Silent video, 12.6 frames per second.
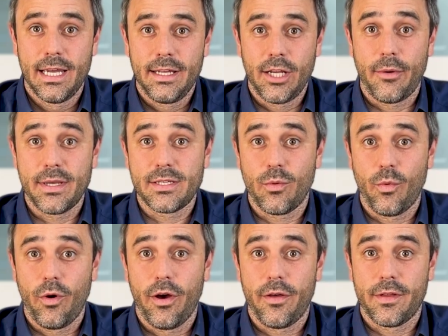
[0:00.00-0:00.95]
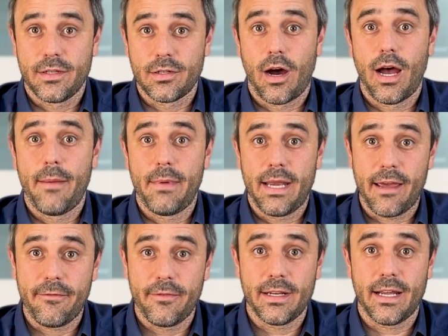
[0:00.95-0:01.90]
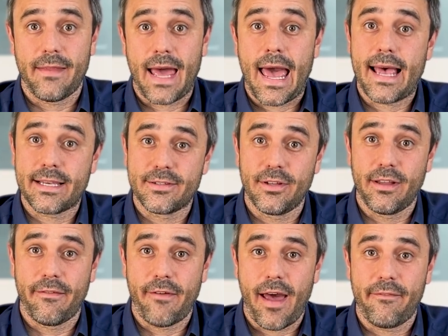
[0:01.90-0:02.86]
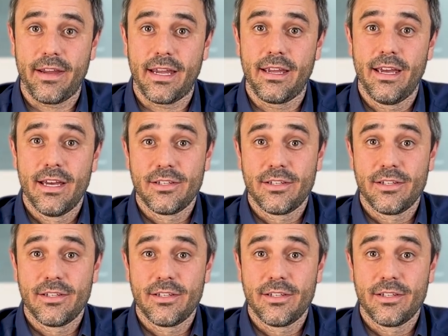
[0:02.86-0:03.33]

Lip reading: Is it worth the time and effort and the hassle of having